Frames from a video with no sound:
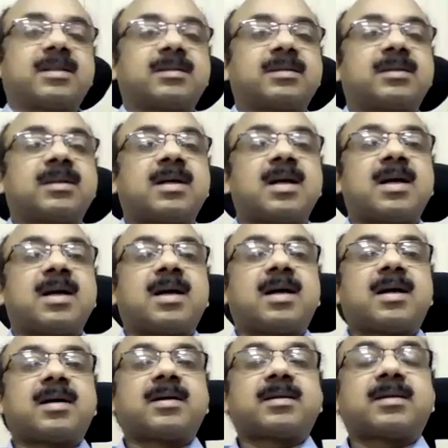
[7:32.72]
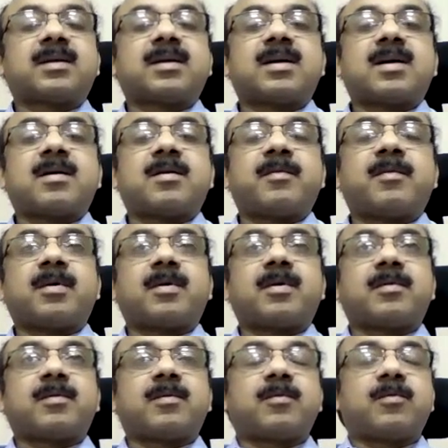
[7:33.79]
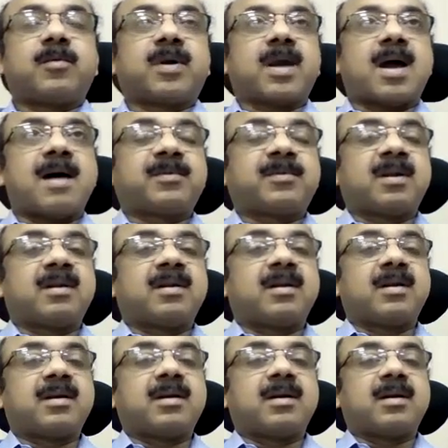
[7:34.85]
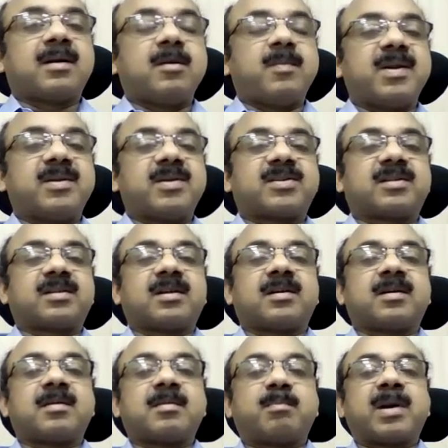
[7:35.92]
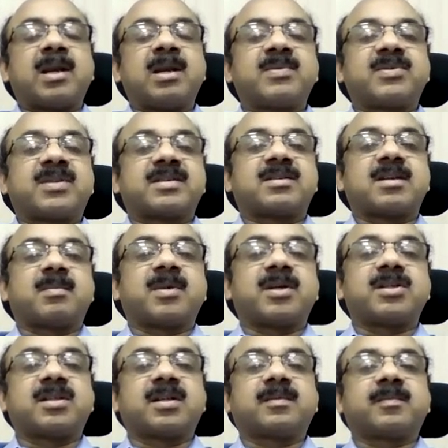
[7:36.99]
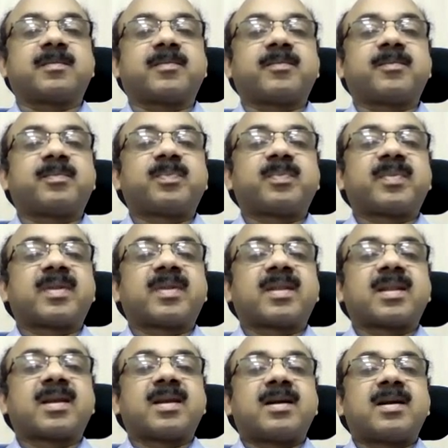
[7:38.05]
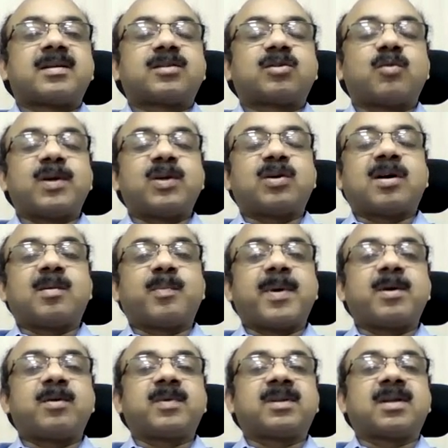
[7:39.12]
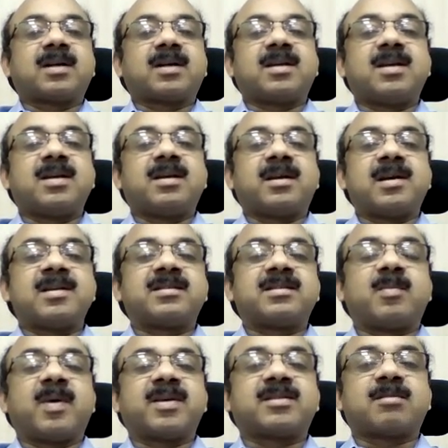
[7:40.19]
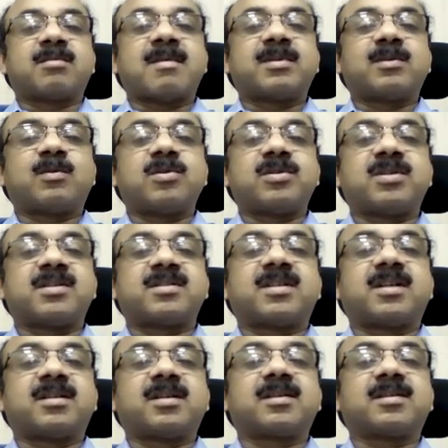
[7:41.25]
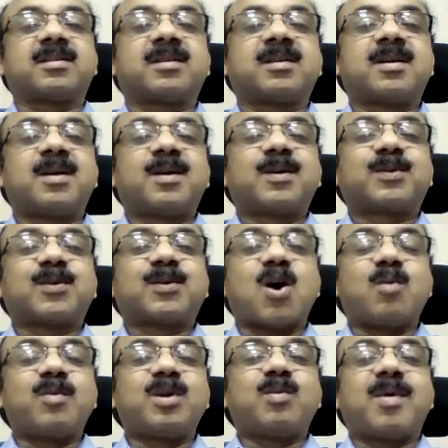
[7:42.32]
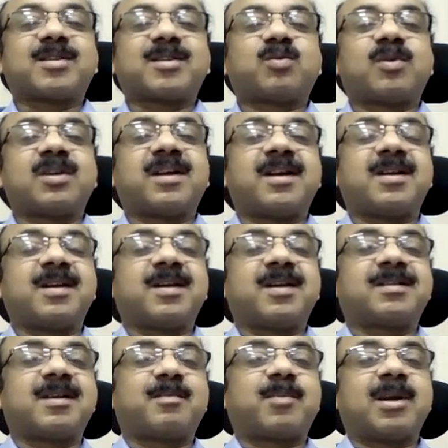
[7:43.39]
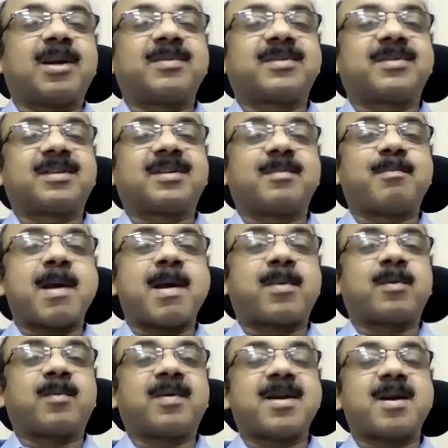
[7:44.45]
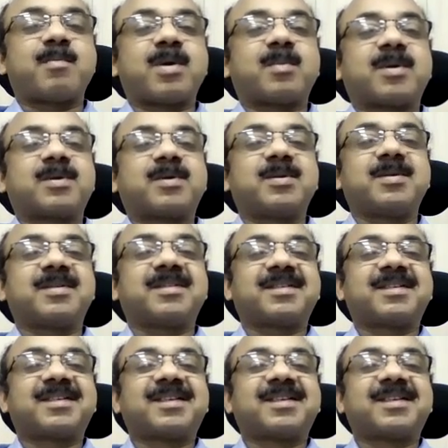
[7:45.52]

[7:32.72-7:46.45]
Uh, um, okay, after uh, giving this uh, prelims examination. Yes. So when you compare it with the key released by some of the coaching centers, so how yeah. many marks were you getting in the prelims uh, paper one and paper two?